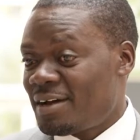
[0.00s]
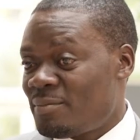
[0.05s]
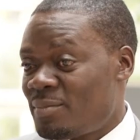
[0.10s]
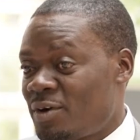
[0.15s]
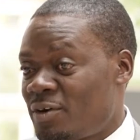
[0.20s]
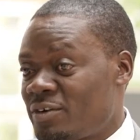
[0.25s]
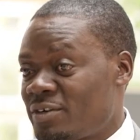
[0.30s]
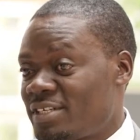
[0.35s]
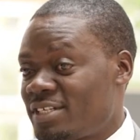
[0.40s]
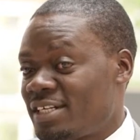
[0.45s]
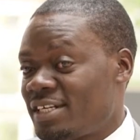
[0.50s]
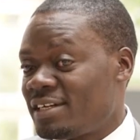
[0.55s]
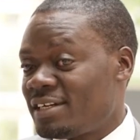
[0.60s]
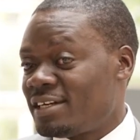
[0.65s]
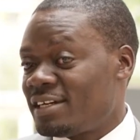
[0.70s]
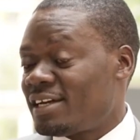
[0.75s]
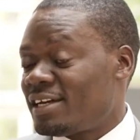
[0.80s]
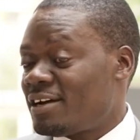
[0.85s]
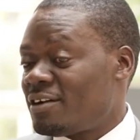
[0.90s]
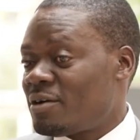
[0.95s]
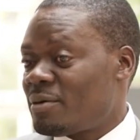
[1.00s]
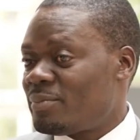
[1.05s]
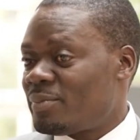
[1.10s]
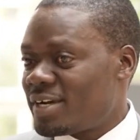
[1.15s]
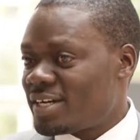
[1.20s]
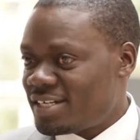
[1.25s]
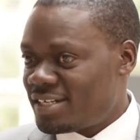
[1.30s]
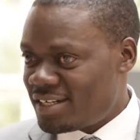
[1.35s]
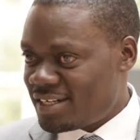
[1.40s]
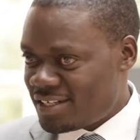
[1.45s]
about our
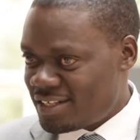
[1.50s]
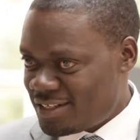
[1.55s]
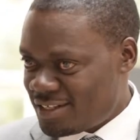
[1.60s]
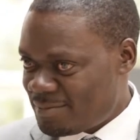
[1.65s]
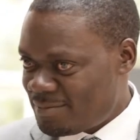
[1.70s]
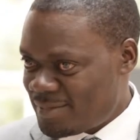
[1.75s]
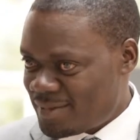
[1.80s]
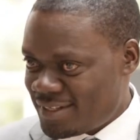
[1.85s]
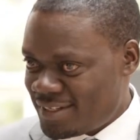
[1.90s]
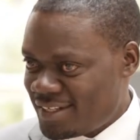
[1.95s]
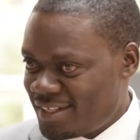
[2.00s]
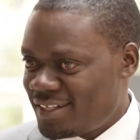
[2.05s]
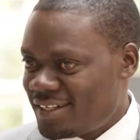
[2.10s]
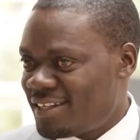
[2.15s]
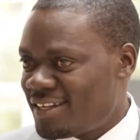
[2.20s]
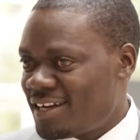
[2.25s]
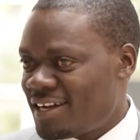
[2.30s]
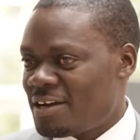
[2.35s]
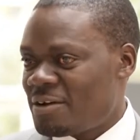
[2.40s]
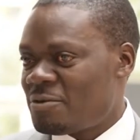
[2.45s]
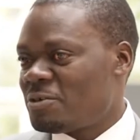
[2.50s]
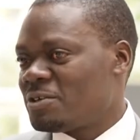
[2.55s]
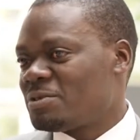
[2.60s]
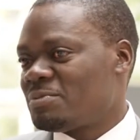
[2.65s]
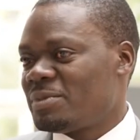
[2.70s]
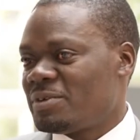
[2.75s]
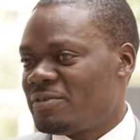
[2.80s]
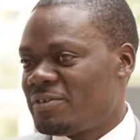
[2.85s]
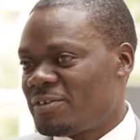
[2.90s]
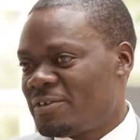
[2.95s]
partnerships than I was
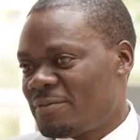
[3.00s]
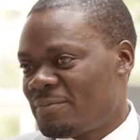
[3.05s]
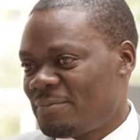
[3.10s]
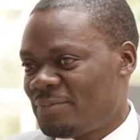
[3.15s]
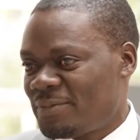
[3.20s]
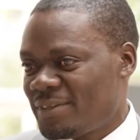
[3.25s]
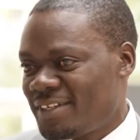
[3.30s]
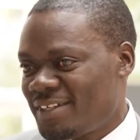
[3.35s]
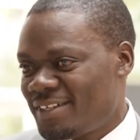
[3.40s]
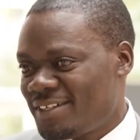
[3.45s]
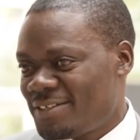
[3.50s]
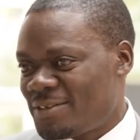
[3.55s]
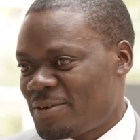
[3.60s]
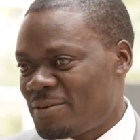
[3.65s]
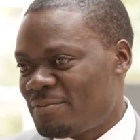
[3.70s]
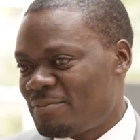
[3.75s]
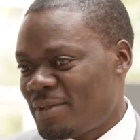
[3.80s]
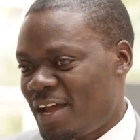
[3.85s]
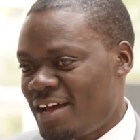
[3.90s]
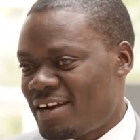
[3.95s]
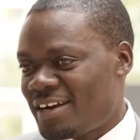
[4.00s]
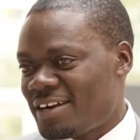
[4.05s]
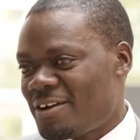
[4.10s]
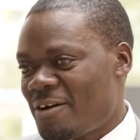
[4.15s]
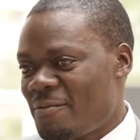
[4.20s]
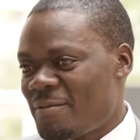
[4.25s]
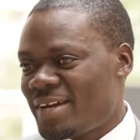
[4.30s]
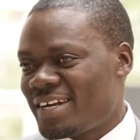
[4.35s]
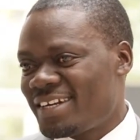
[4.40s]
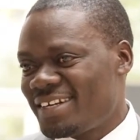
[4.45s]
before. So I
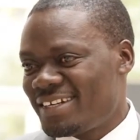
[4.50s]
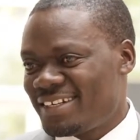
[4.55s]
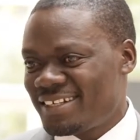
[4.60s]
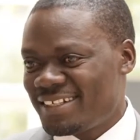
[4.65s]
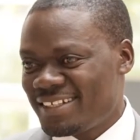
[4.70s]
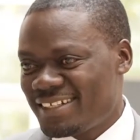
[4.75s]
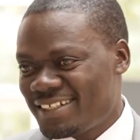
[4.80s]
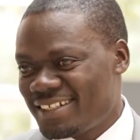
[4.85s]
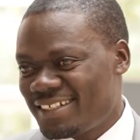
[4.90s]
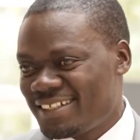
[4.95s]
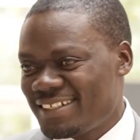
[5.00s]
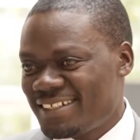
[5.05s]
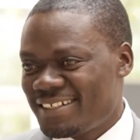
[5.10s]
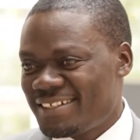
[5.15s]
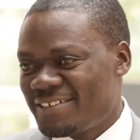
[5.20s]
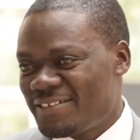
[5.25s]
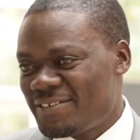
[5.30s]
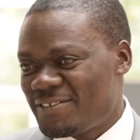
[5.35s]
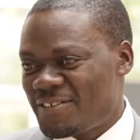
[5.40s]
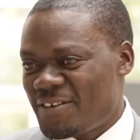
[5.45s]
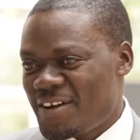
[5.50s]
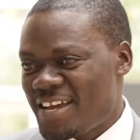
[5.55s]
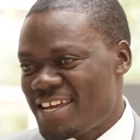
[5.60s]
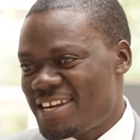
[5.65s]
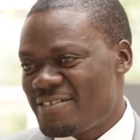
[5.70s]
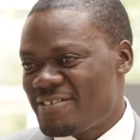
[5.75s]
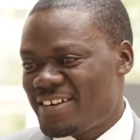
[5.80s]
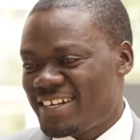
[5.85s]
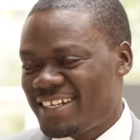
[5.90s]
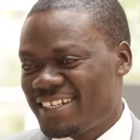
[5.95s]
recommend for
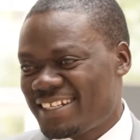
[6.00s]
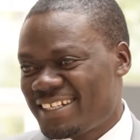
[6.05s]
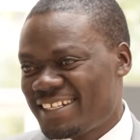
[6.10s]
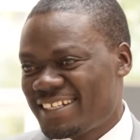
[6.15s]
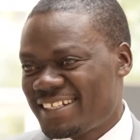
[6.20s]
anyone.